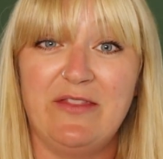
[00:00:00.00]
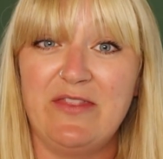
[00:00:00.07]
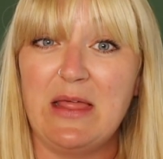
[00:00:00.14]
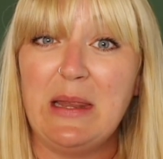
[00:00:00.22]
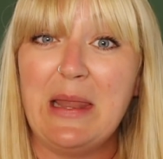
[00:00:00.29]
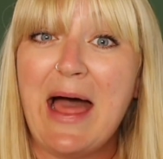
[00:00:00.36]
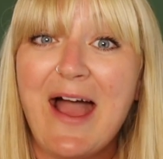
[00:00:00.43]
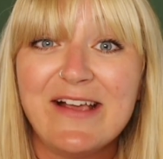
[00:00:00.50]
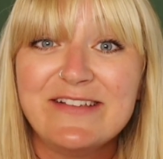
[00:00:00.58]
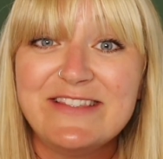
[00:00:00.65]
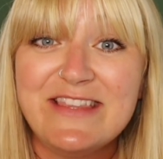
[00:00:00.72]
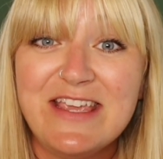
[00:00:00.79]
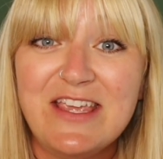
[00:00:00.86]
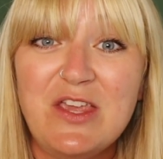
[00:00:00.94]
And the
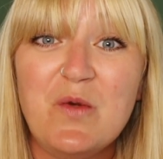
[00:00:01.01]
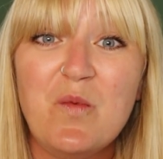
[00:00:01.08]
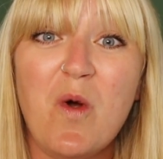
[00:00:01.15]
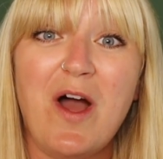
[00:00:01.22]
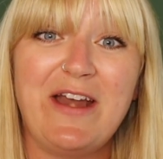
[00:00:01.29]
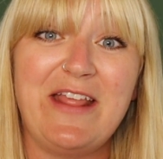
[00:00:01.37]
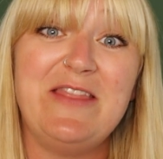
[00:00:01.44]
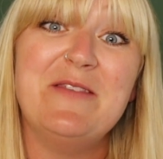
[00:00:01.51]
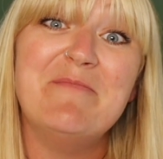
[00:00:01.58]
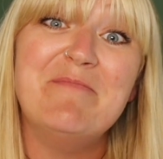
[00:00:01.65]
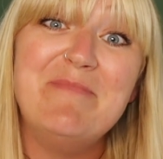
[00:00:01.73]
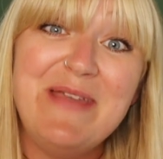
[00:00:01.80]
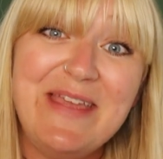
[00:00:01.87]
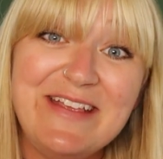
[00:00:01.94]
last thing you want in the
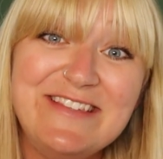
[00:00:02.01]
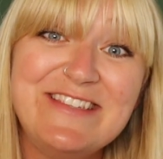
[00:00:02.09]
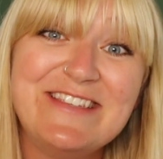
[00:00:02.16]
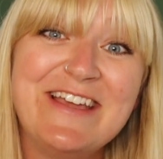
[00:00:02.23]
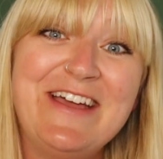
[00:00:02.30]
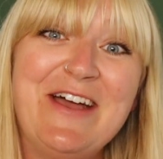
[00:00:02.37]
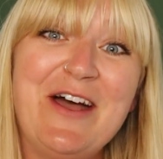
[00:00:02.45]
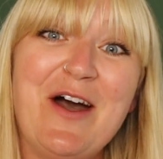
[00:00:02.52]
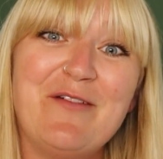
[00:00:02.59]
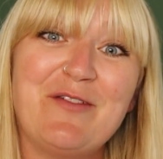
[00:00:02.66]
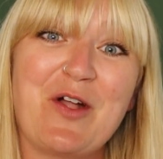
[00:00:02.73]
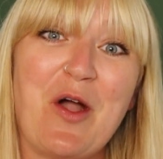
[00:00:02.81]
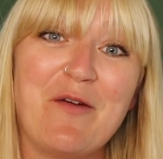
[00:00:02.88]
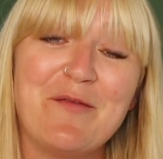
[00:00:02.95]
midst of
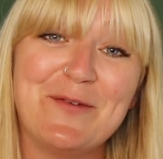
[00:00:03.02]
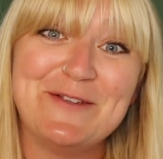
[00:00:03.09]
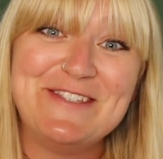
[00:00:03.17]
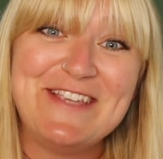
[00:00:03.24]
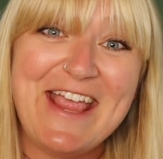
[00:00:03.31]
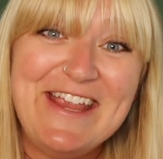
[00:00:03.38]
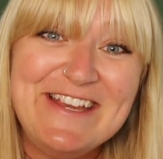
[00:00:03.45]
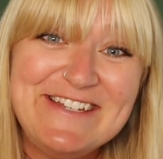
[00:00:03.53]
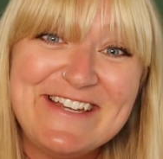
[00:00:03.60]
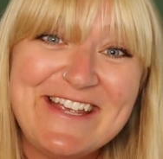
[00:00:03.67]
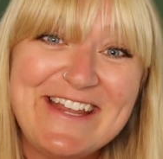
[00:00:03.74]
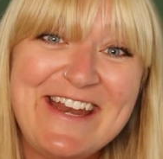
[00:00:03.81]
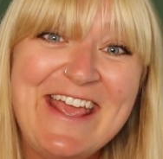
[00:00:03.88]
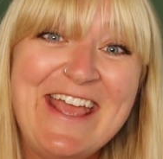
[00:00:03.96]
a
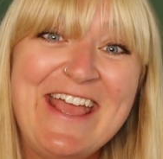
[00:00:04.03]
conversation